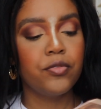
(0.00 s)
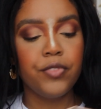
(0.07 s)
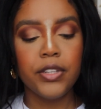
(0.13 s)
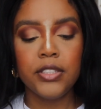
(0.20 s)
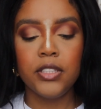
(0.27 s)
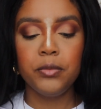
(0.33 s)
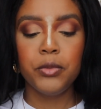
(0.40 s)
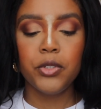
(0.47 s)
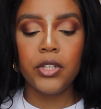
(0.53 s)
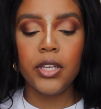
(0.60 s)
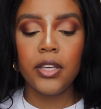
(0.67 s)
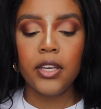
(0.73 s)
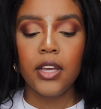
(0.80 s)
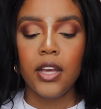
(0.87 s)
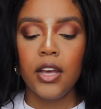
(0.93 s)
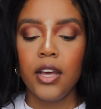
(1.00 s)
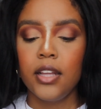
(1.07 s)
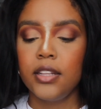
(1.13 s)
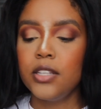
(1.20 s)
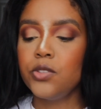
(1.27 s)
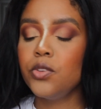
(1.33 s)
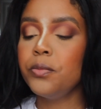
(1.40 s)
Fenty Beauty.
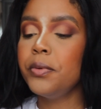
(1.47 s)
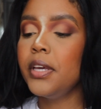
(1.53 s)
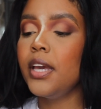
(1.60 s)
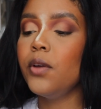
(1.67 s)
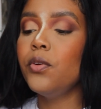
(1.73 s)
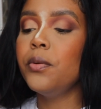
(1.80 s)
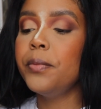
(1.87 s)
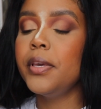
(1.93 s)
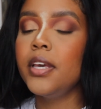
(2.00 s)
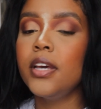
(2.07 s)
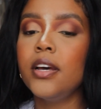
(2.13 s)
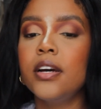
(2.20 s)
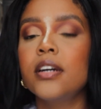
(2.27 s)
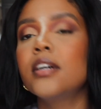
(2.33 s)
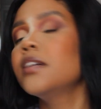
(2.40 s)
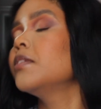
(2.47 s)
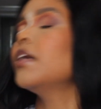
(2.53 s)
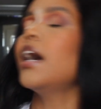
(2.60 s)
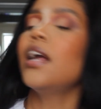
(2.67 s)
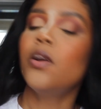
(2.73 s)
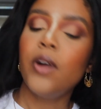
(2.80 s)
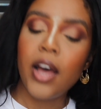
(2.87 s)
This will be, it will be a good,
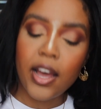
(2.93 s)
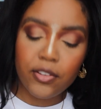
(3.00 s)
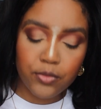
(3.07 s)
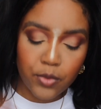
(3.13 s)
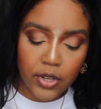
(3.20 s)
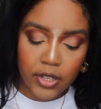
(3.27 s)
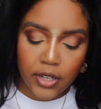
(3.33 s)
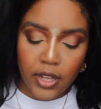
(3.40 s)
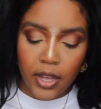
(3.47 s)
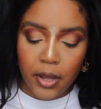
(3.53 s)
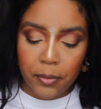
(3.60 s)
I don't have one,